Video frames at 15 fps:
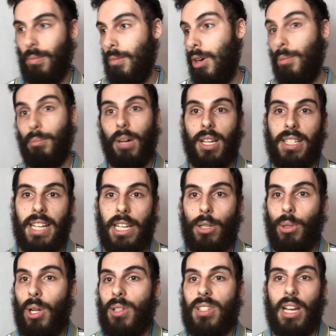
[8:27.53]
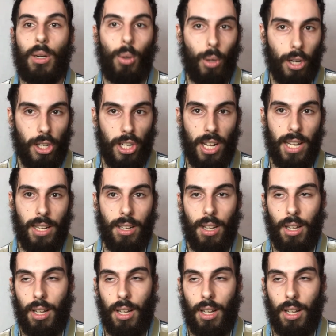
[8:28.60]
On Monday you'll learn psychology,